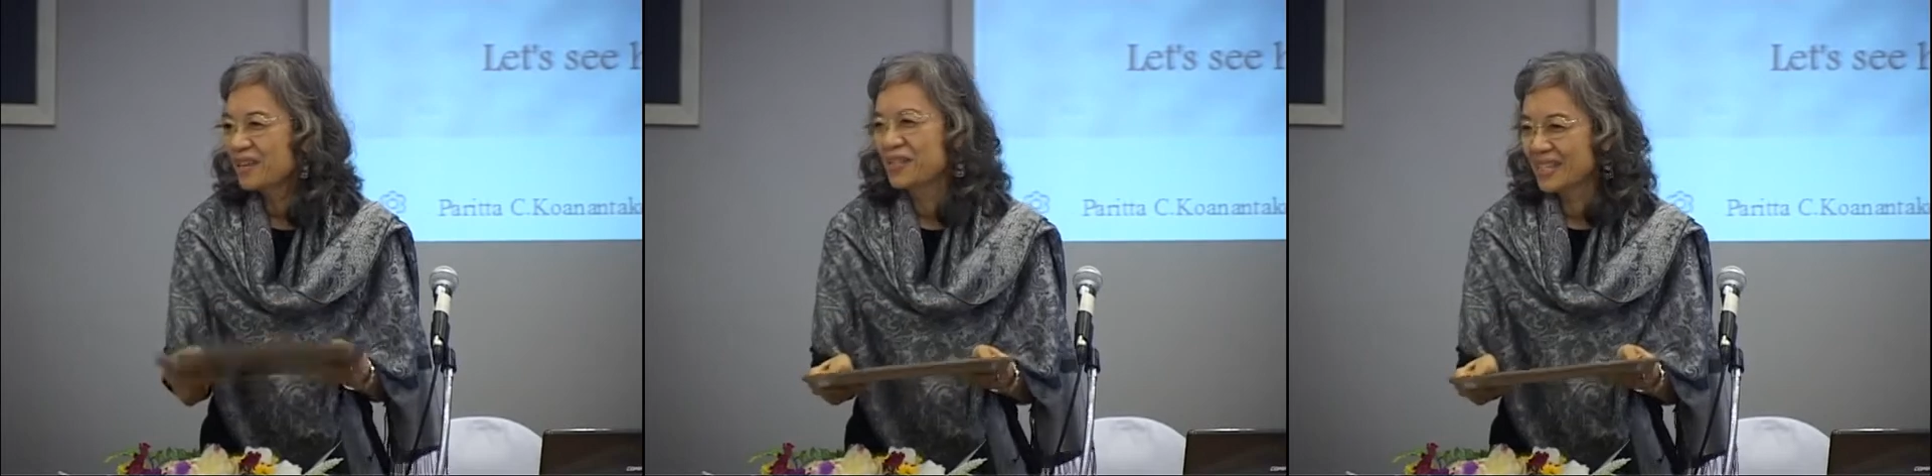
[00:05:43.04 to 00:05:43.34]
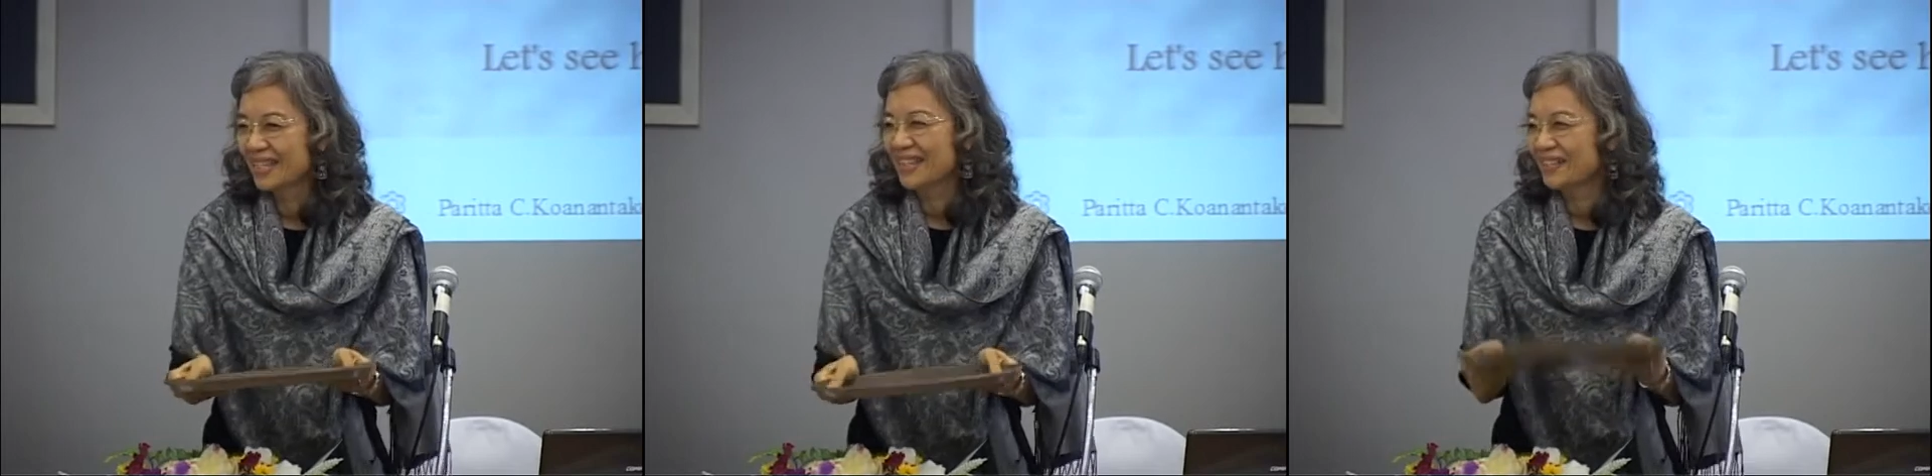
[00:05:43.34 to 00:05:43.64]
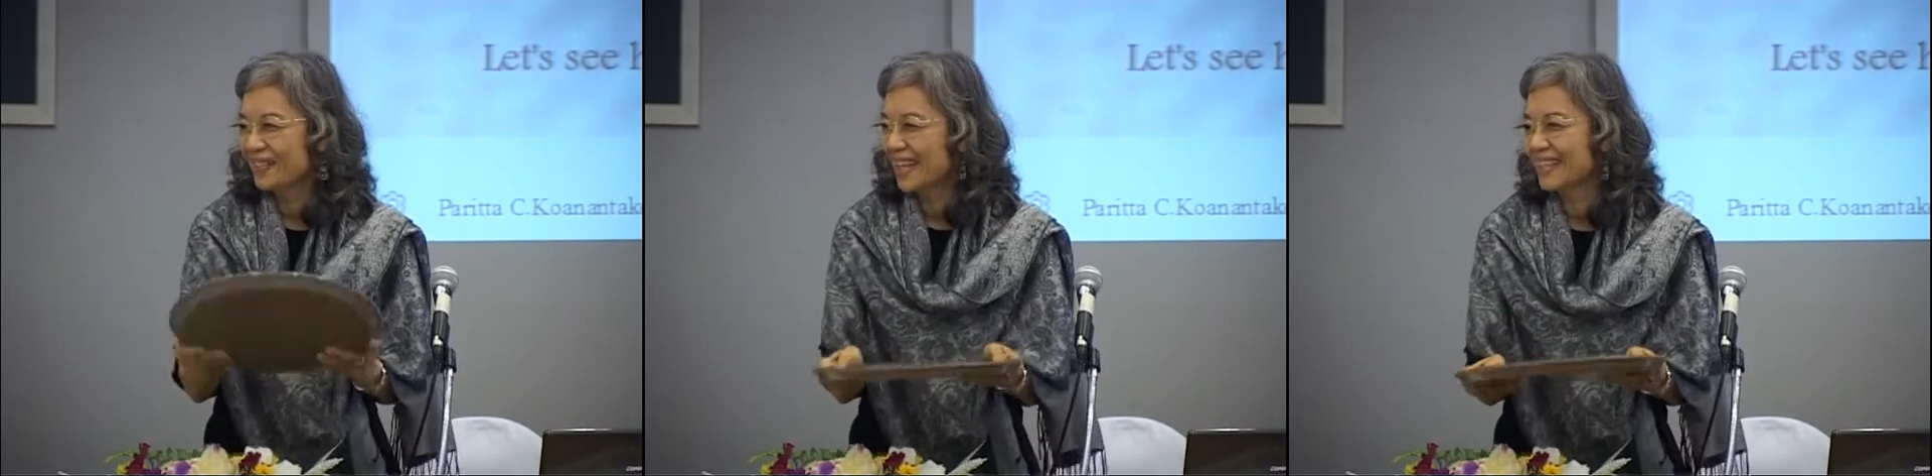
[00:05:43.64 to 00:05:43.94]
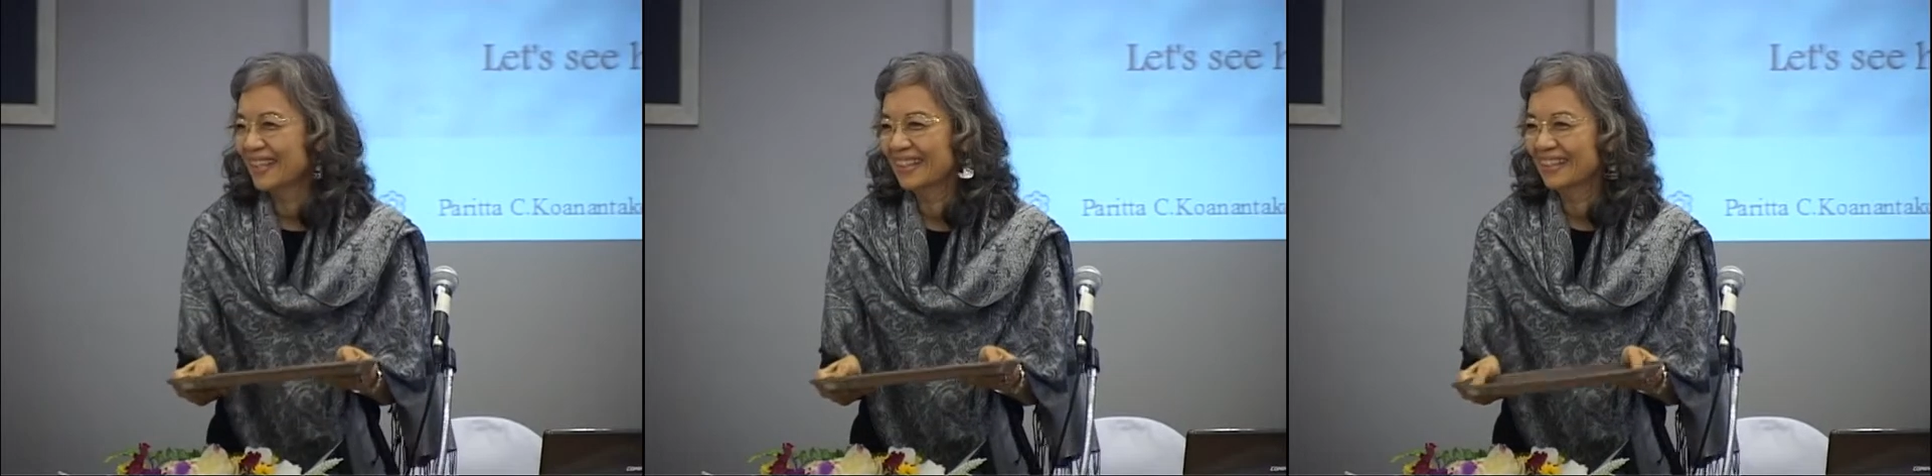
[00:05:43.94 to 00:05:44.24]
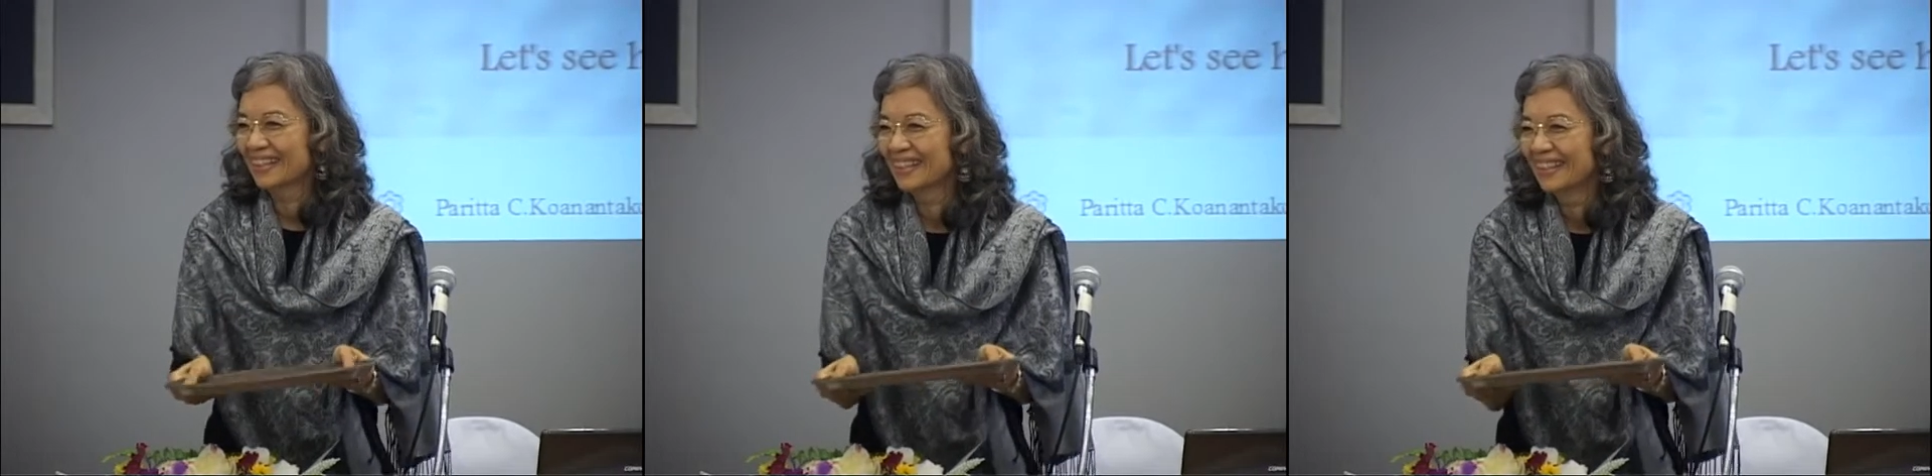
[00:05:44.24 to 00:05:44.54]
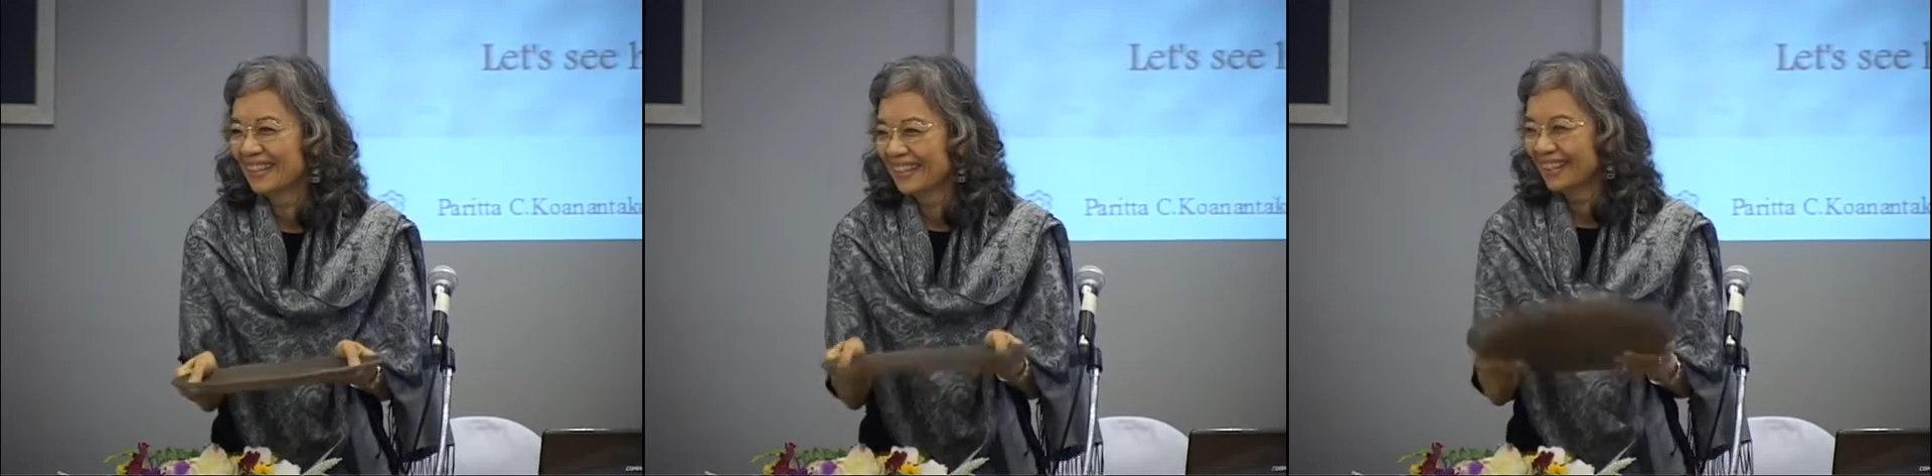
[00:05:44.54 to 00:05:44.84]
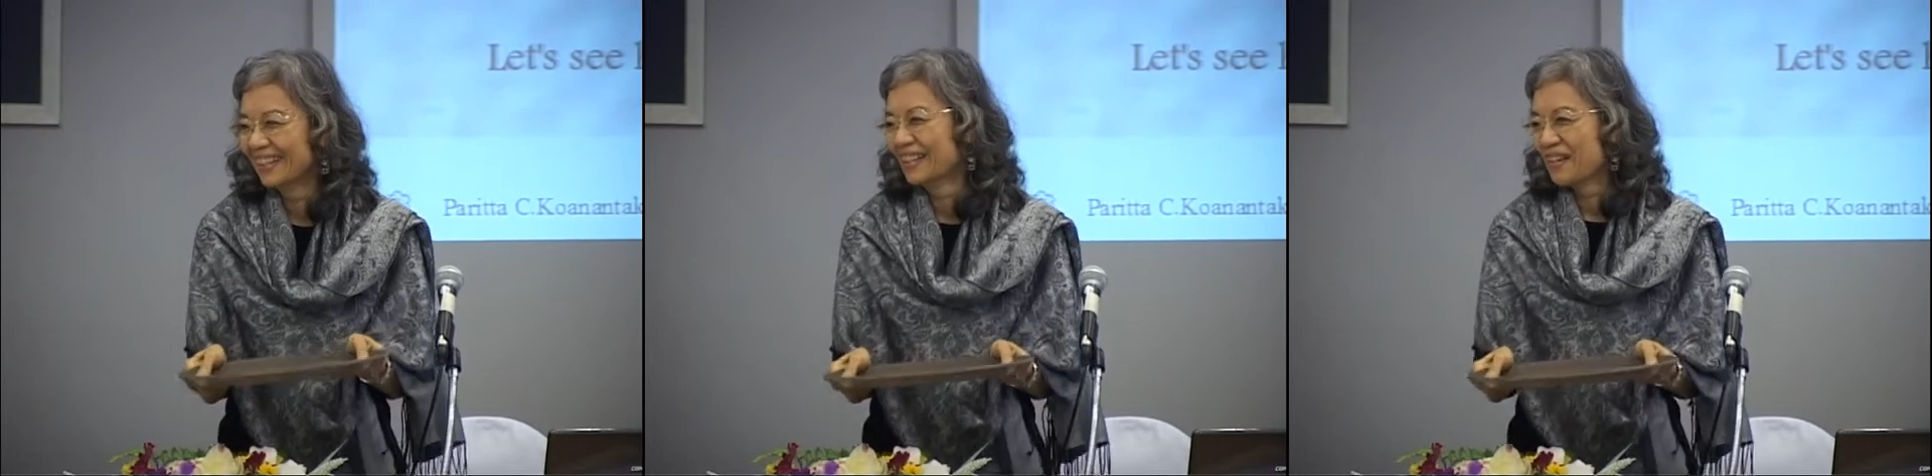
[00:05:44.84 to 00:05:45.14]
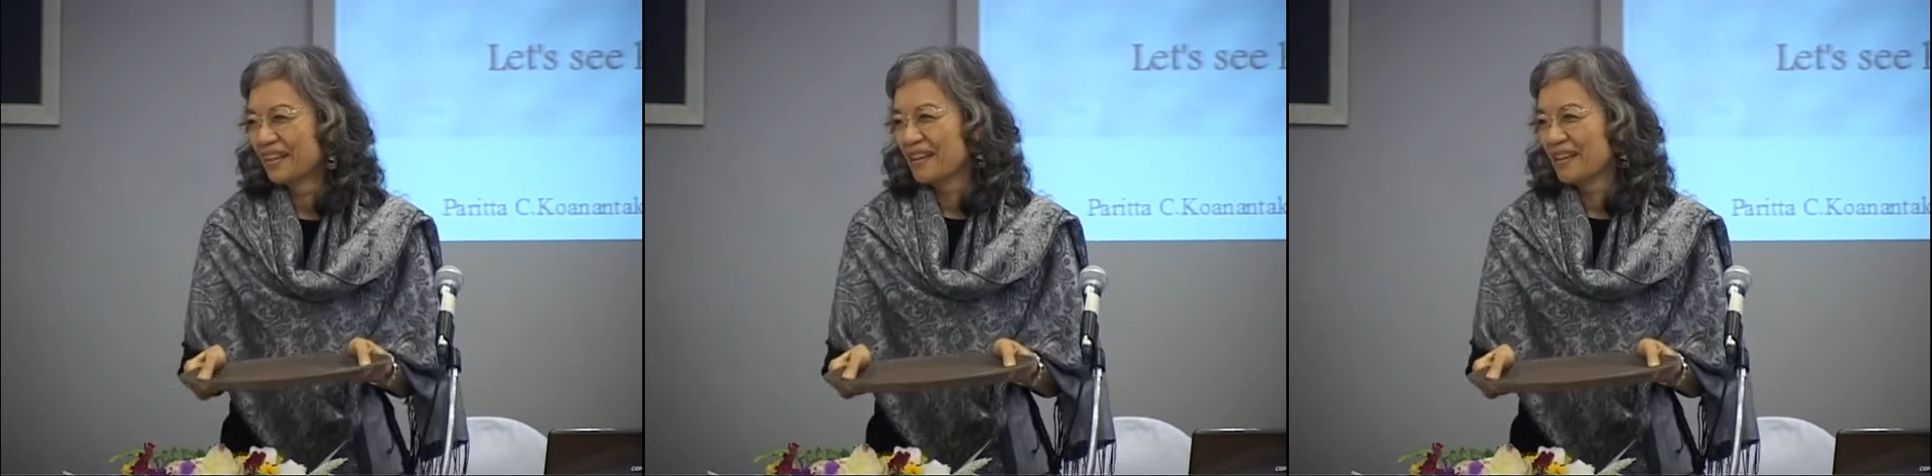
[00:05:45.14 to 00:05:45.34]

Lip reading: Sorting, grading. But